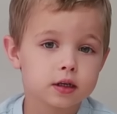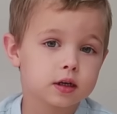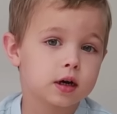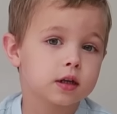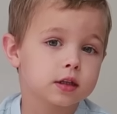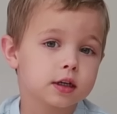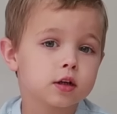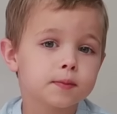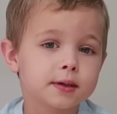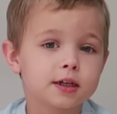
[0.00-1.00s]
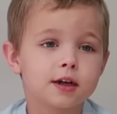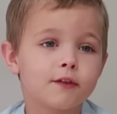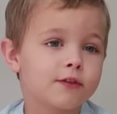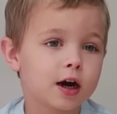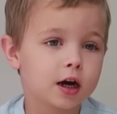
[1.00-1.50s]
a little bit
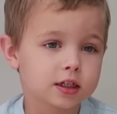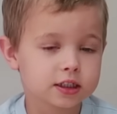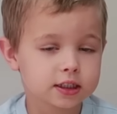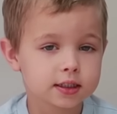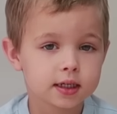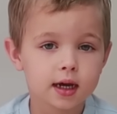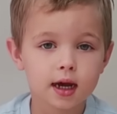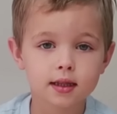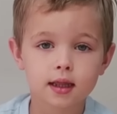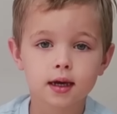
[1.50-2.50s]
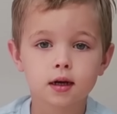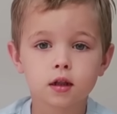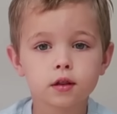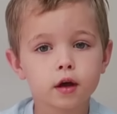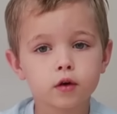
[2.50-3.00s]
of honey and then
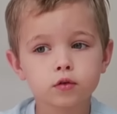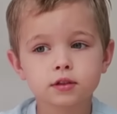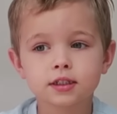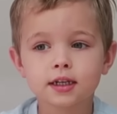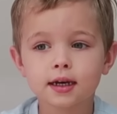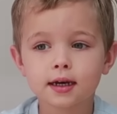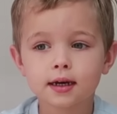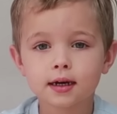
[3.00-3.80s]
close it.